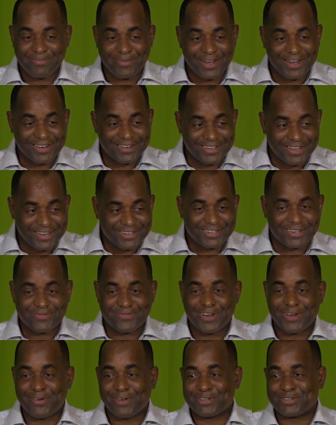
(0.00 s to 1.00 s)
Been engaging
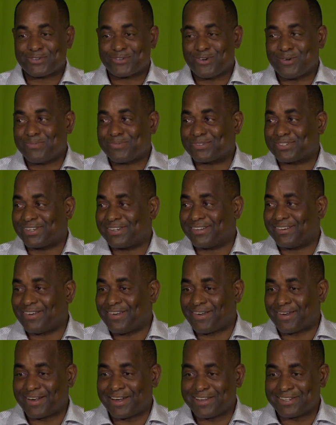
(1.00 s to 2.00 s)
various groups and
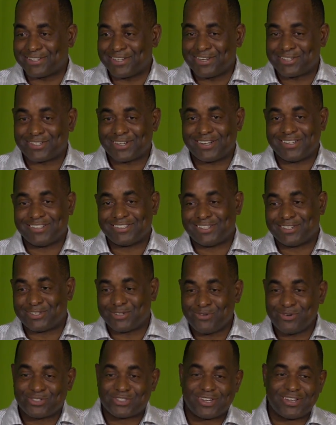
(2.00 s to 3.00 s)
organizations,
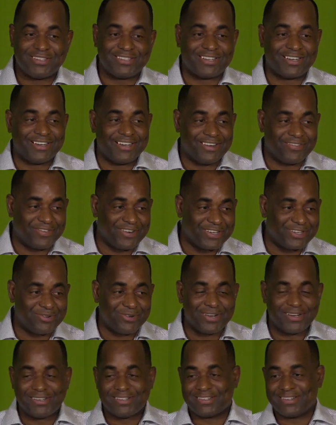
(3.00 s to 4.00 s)
institutions and
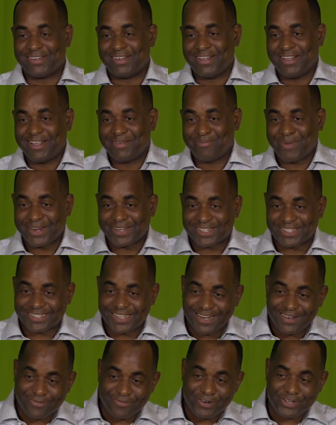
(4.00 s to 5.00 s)
individuals,
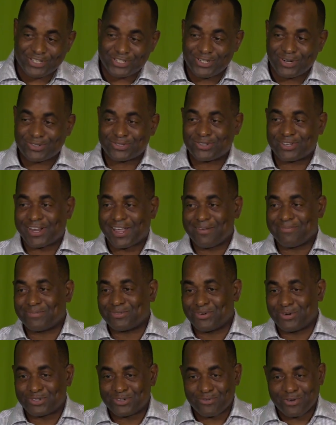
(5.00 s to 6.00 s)
myself reaching out to them.
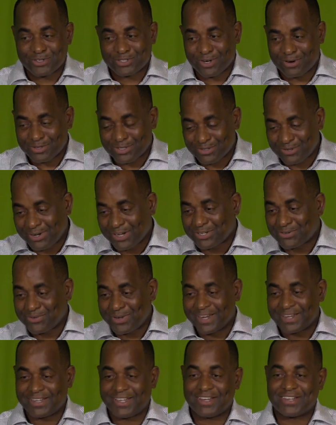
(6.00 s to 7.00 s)
Those who reach out to us,
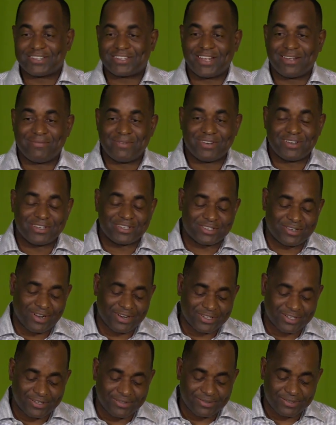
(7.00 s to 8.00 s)
we engage them in
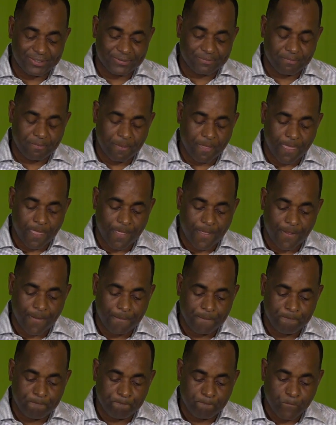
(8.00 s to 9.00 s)
discussions
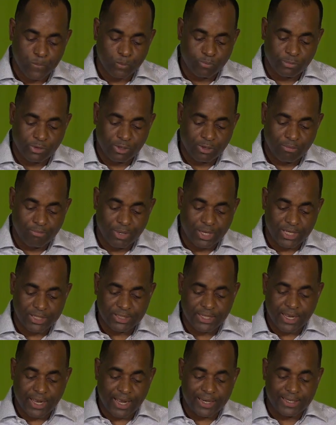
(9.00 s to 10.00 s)

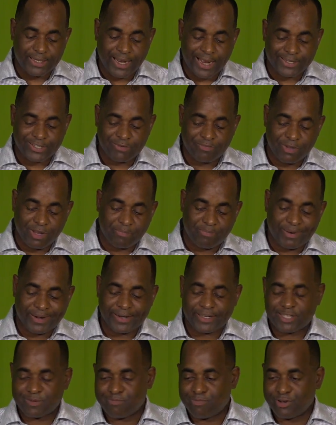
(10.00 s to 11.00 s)
because it has to be a
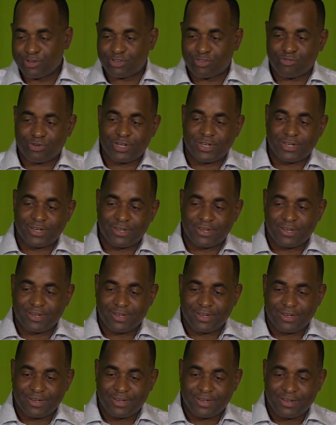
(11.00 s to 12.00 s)
participatory,
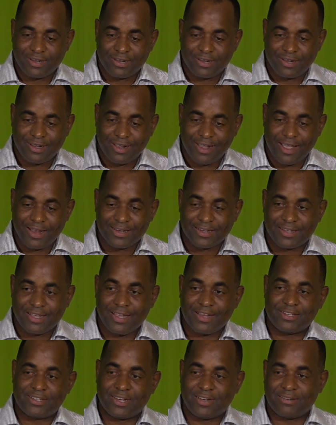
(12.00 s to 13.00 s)

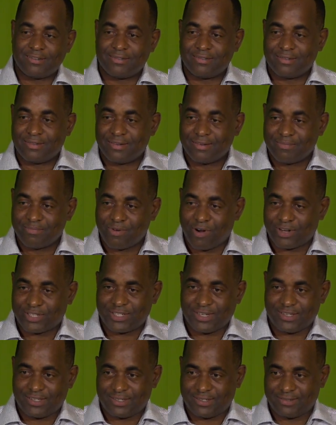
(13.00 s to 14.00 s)
engaging
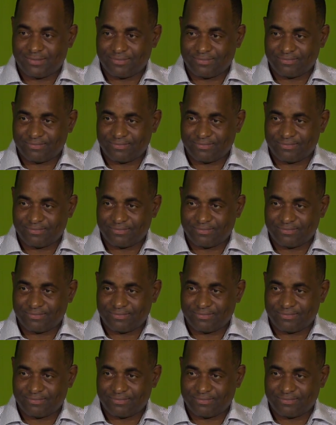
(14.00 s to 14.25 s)
process.